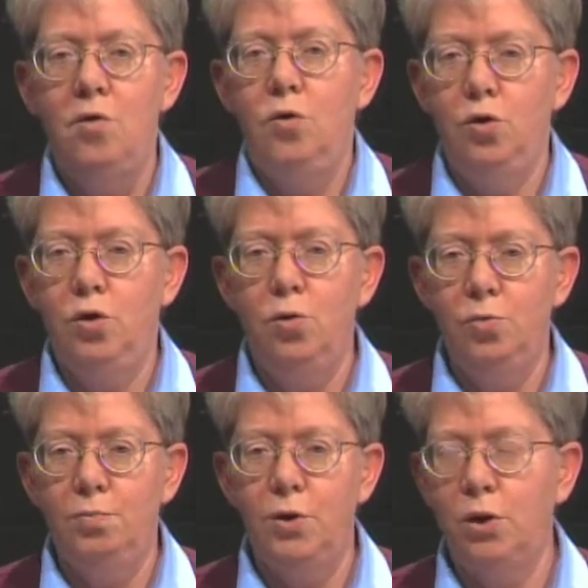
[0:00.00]
there's
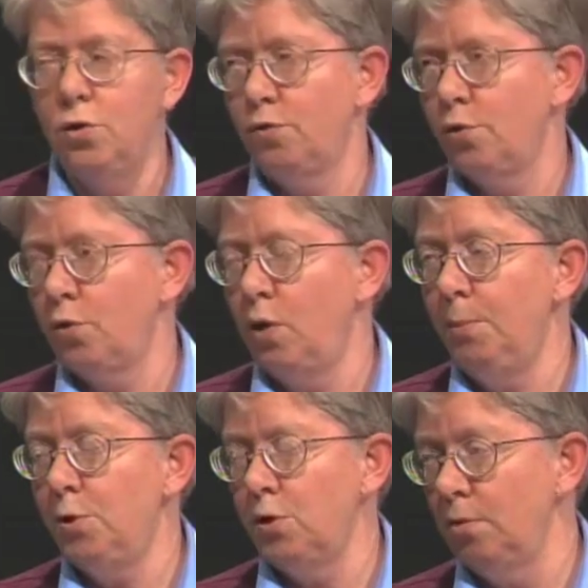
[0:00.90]
no potential for
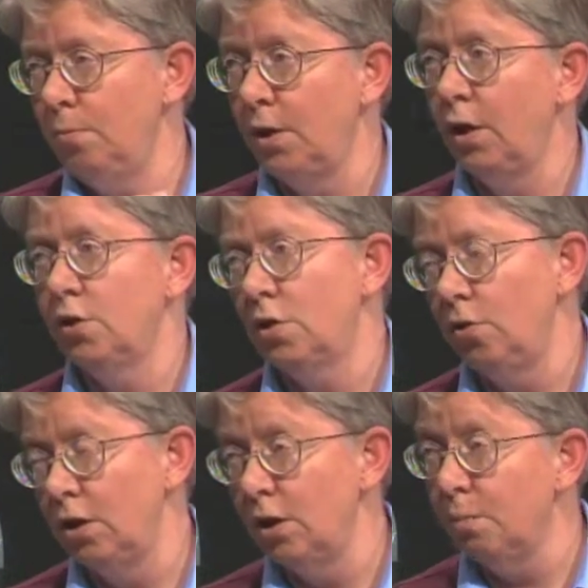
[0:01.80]
corruption because
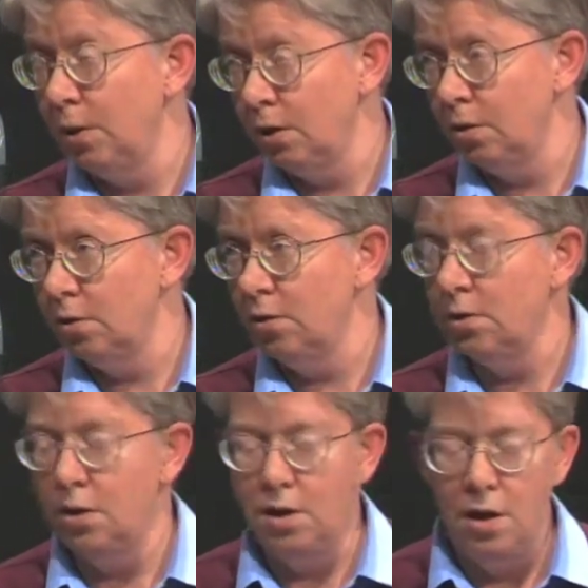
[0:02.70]
they're independent.